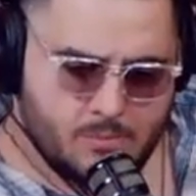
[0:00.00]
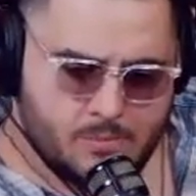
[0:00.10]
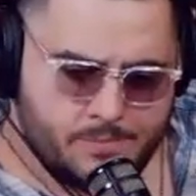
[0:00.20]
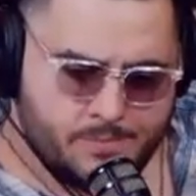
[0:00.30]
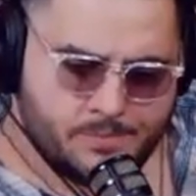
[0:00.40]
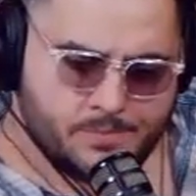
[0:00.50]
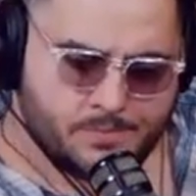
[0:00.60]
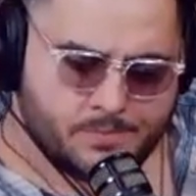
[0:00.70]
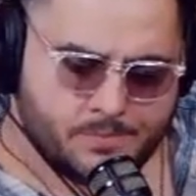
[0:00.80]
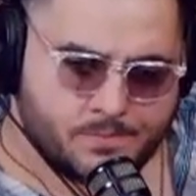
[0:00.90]

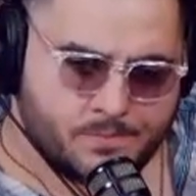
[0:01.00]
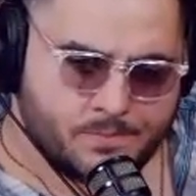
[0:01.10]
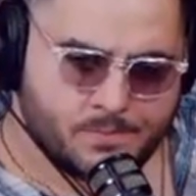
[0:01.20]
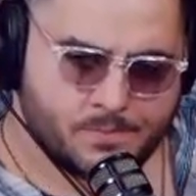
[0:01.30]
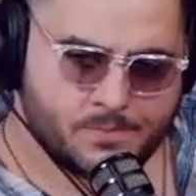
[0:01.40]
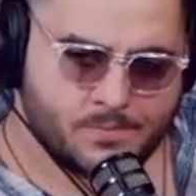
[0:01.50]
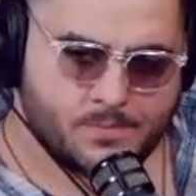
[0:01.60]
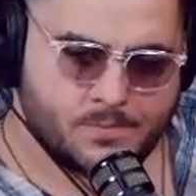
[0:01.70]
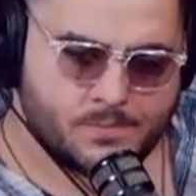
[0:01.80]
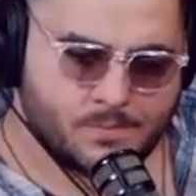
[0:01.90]

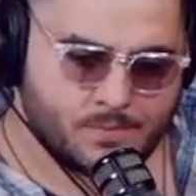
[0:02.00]
No words are spoken by the person on screen.